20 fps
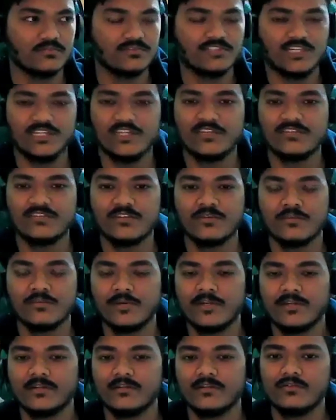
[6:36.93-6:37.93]
challenging
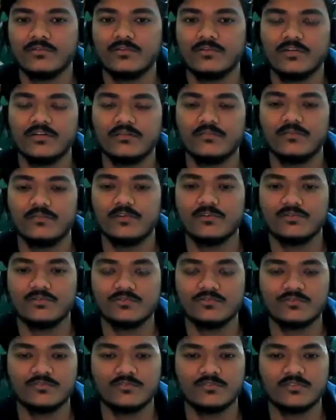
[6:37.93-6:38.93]
part to learn,
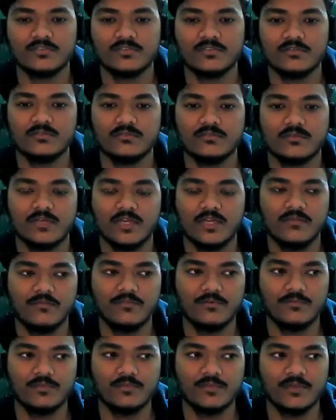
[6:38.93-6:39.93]
because I am
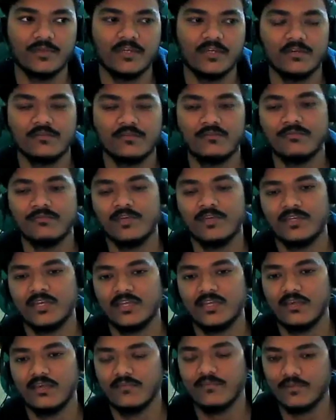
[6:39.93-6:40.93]
from the background where
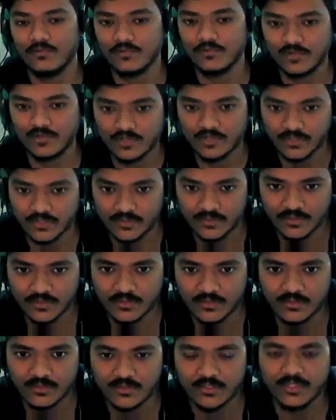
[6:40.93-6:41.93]
I have not
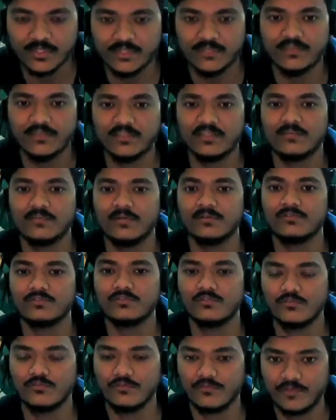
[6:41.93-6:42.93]
learned anything about
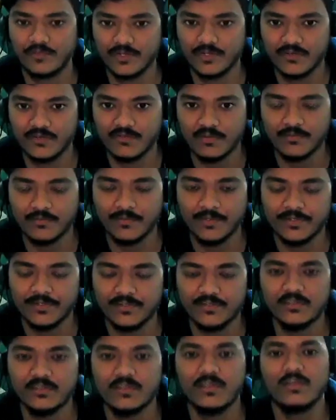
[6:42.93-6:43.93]
software
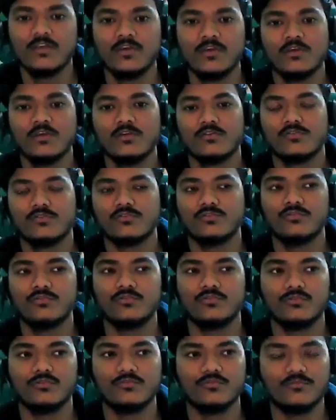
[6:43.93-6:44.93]
developments.
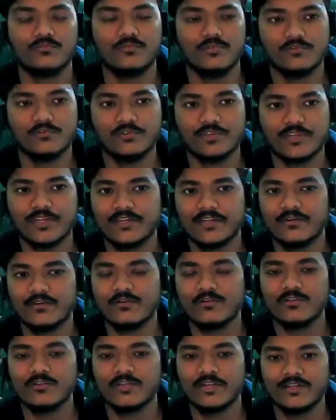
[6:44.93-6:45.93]
So looking at
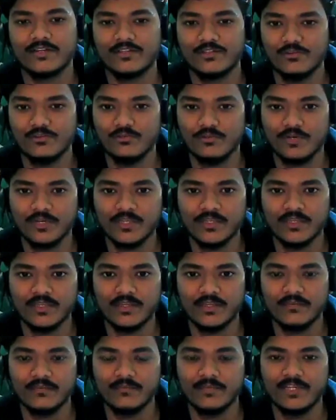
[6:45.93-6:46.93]
all that UI
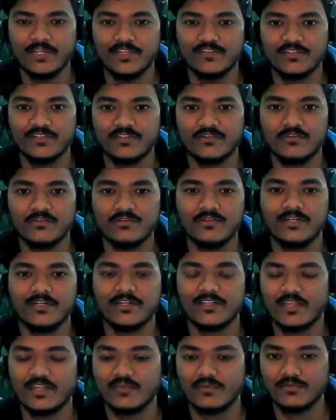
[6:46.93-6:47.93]
and managing all
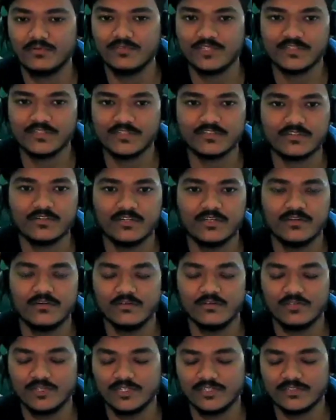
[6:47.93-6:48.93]
that game objects and
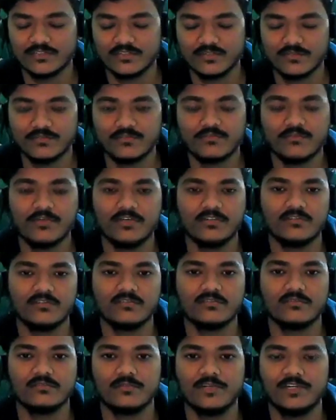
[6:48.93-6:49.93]
all that stuff was
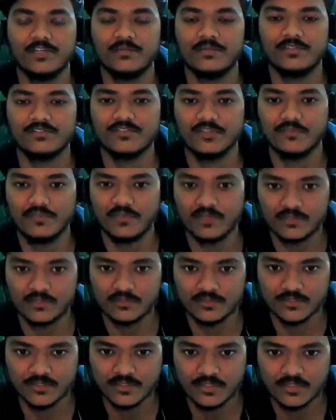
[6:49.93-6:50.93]
pretty much difficult.